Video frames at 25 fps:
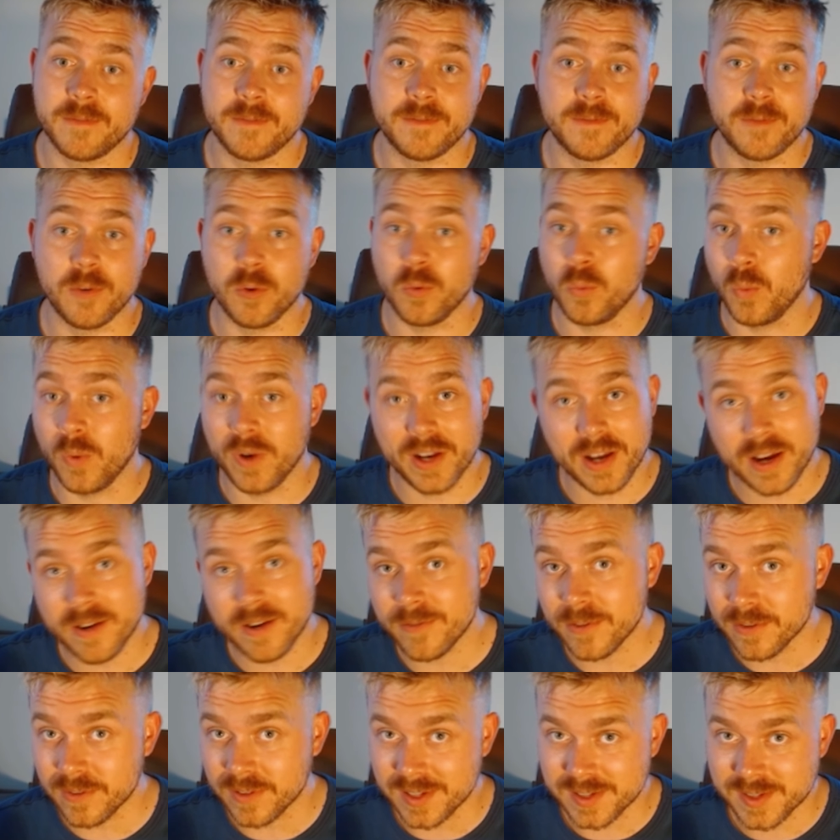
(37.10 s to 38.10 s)
for
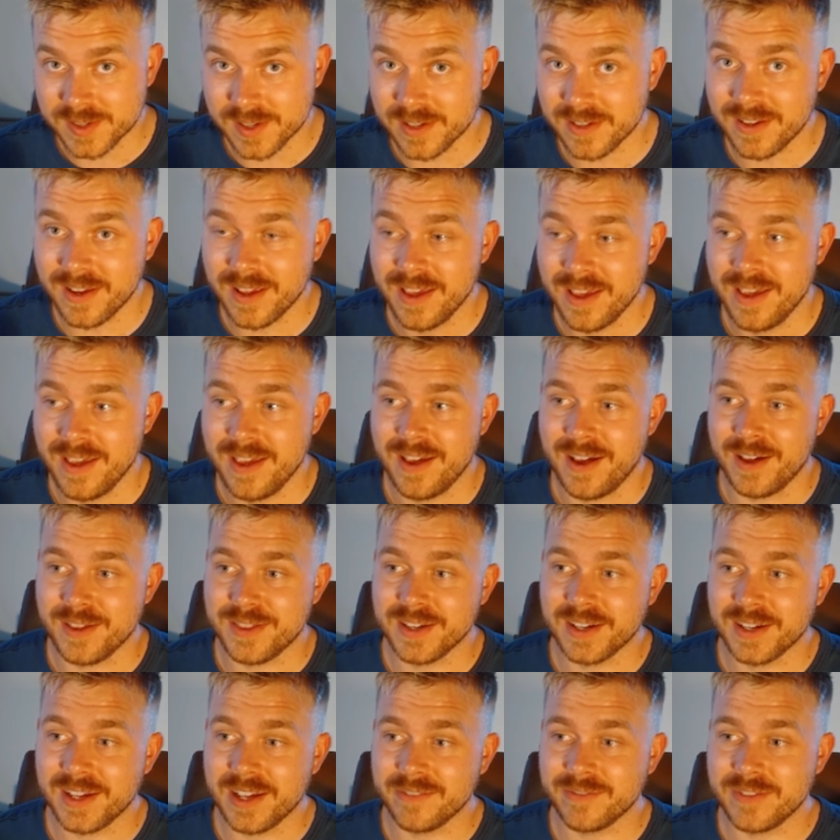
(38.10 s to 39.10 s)
whatever reason. I
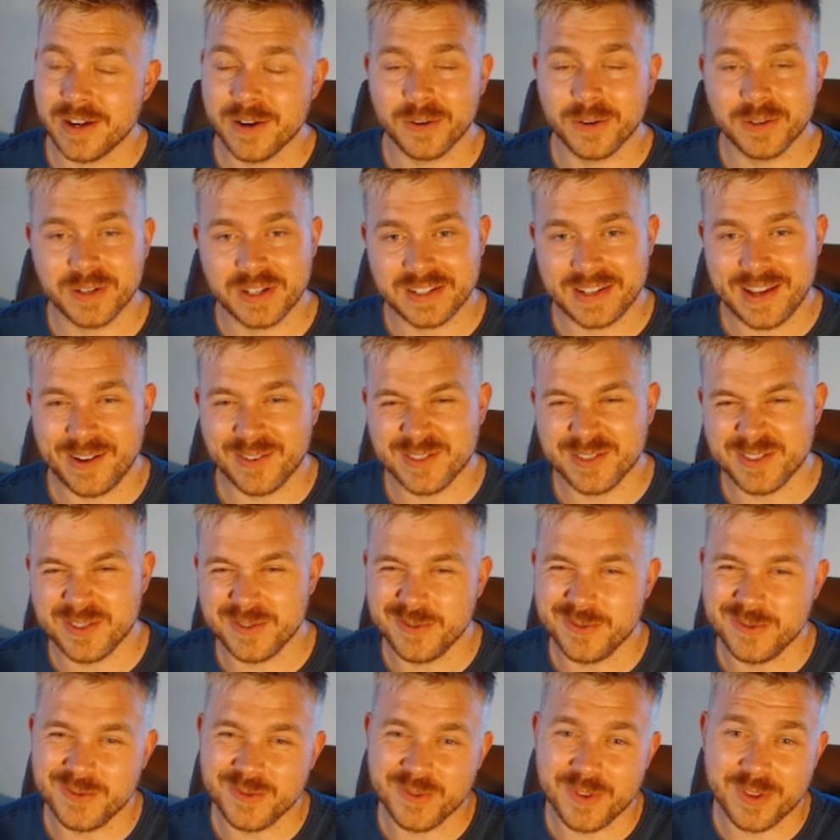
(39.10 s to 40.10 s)
think I've narrowed it down
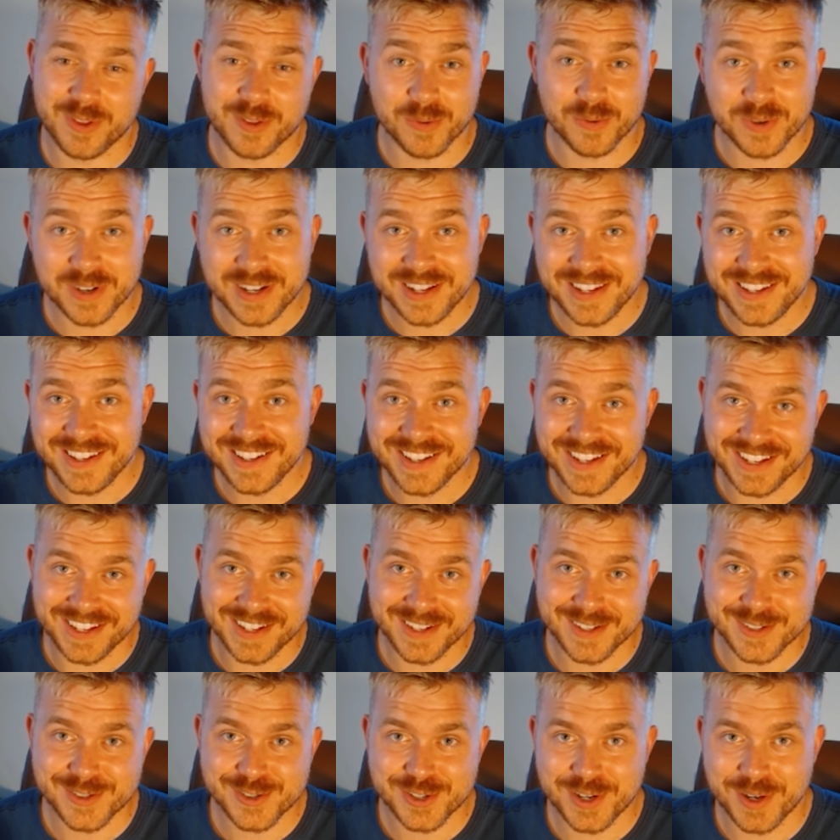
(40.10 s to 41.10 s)
to
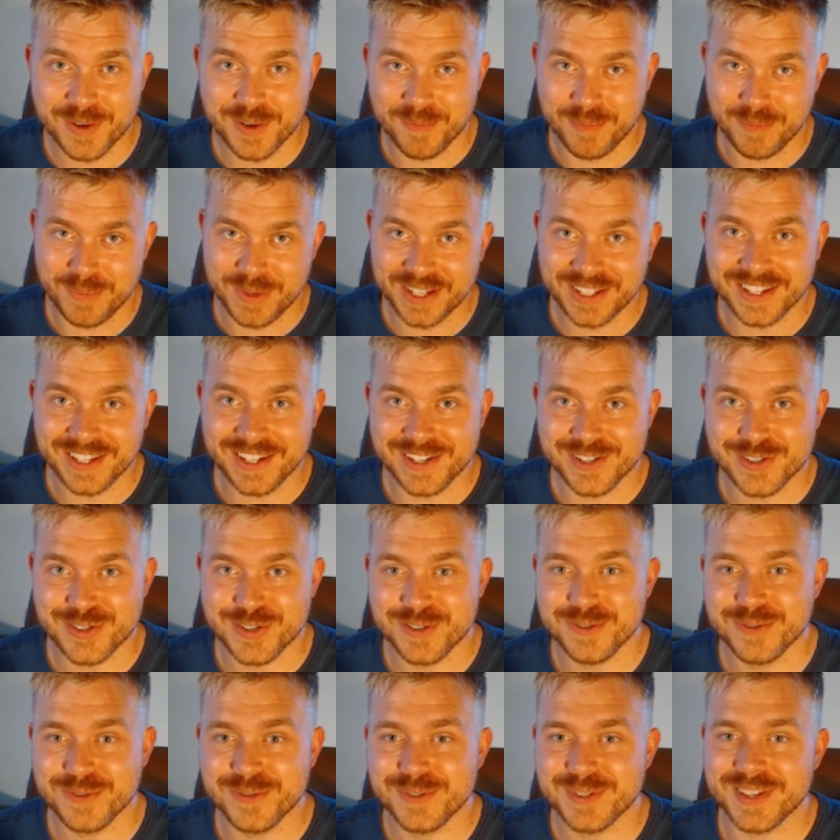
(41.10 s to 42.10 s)
three-ish big
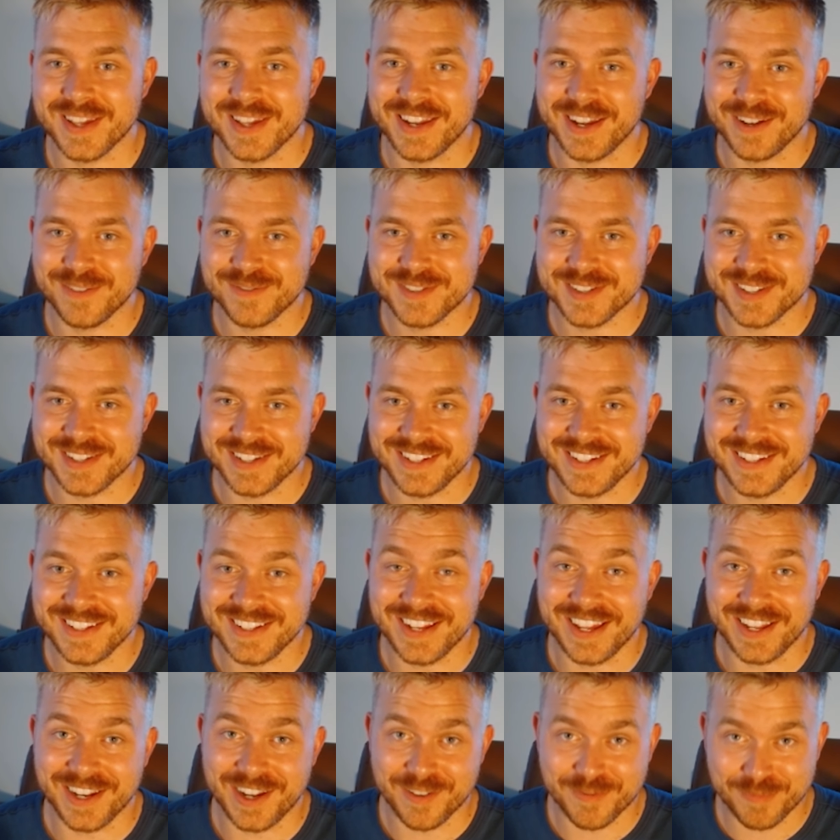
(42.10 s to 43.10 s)
issues that I've seen
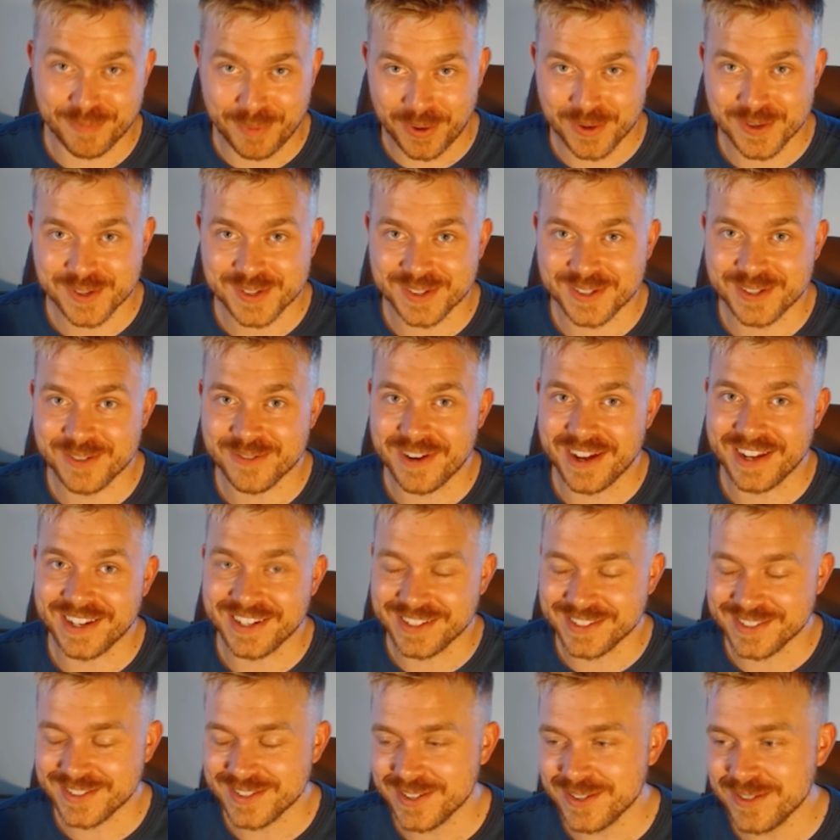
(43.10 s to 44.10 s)
and I've personally ran
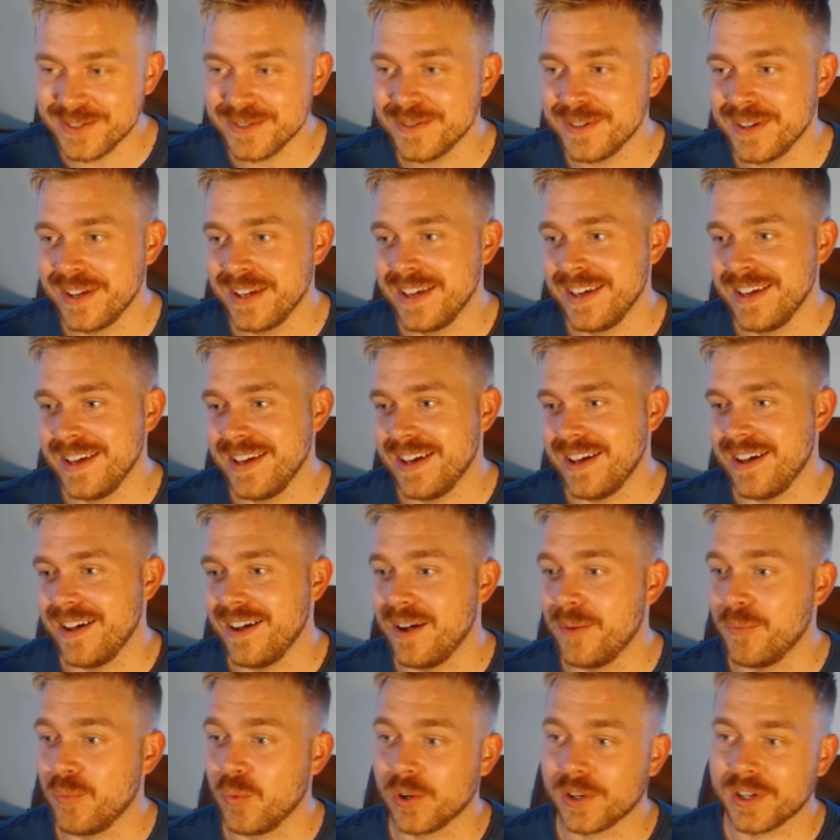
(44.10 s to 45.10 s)
into.
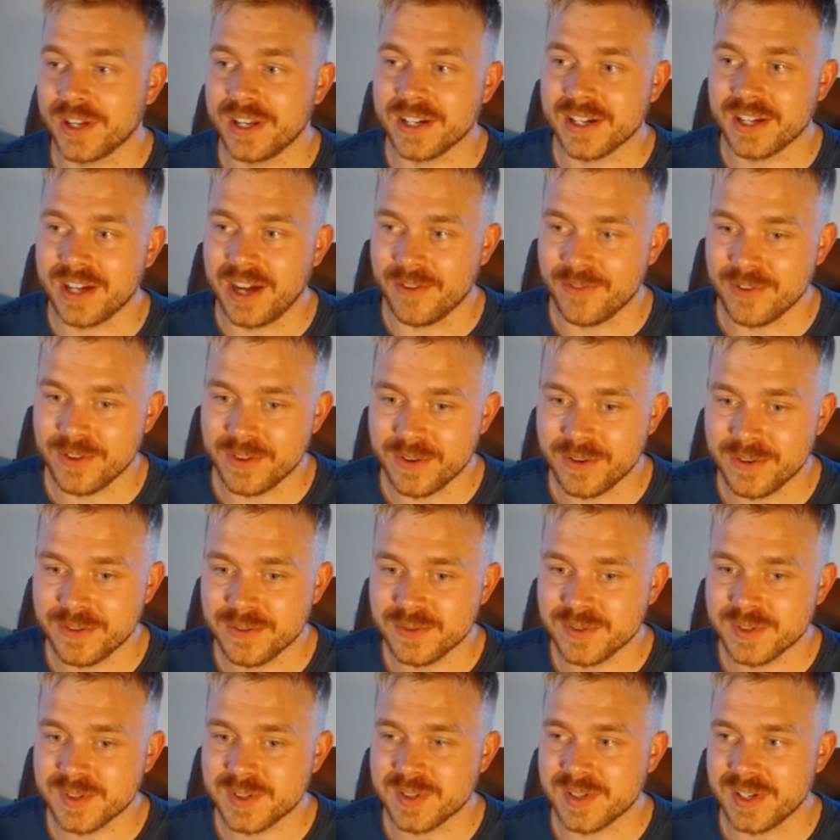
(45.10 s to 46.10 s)
We're going to cover
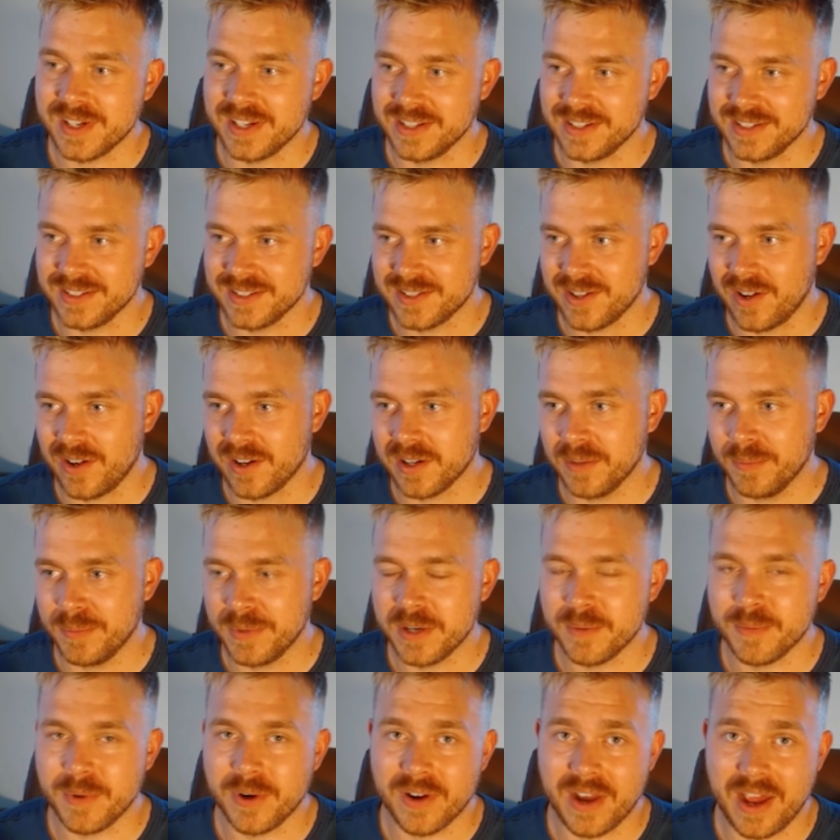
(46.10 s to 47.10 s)
those and talk a bit
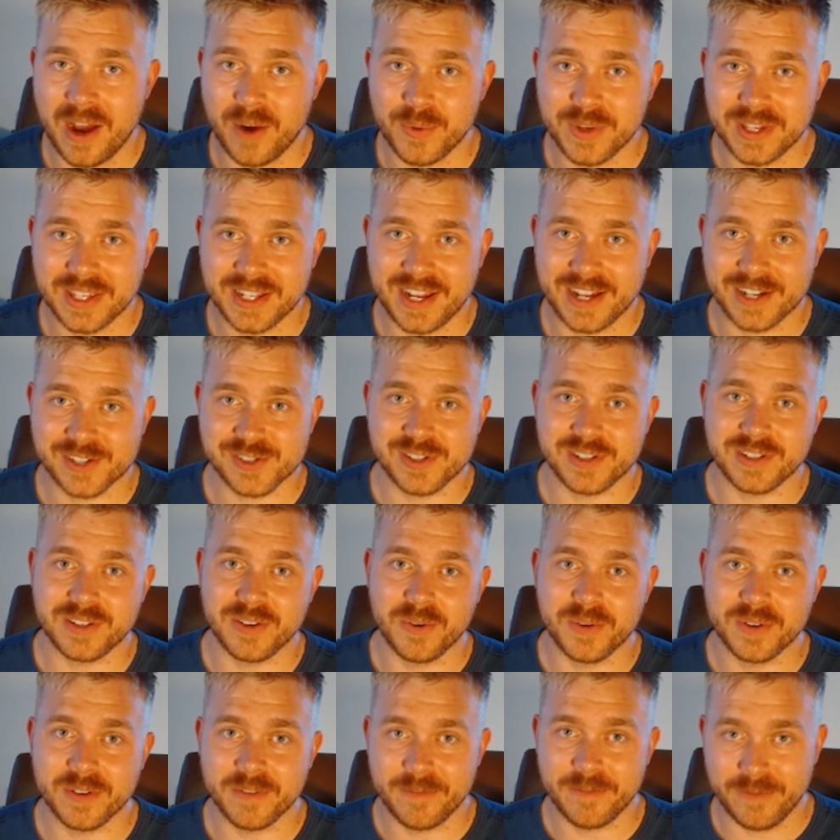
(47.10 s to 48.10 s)
about how we can actually go
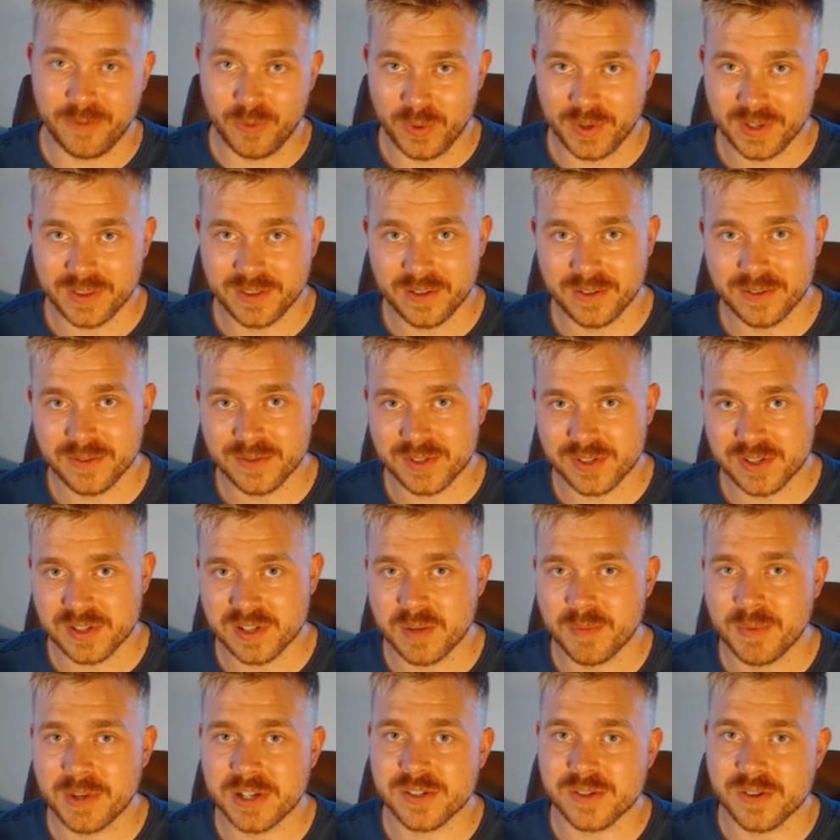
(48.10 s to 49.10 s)
and avoid those just to
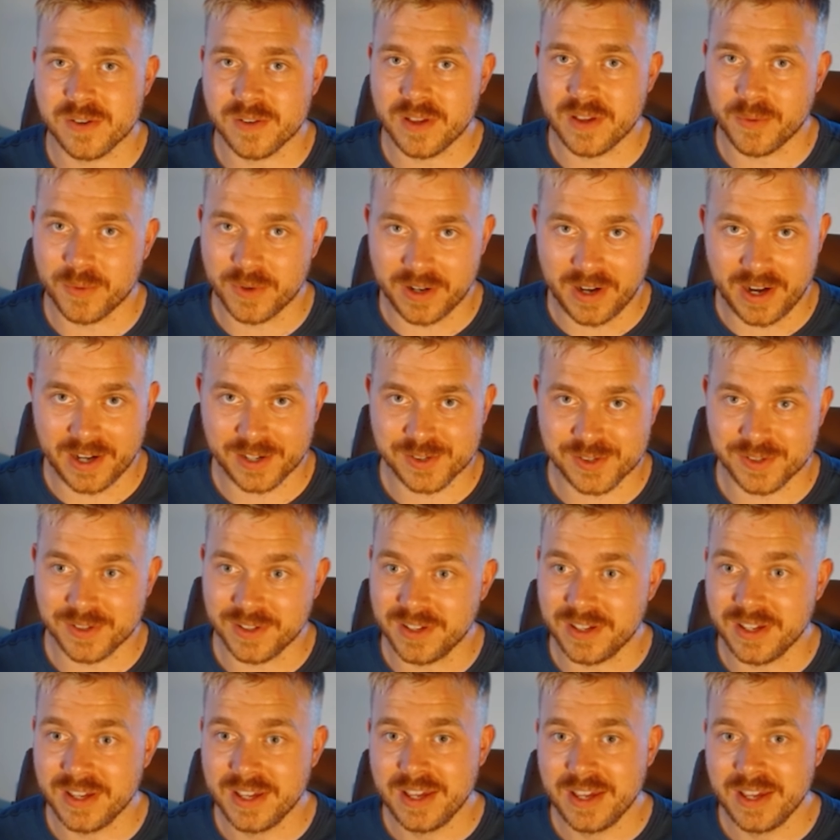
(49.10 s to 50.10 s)
make sure that we're actually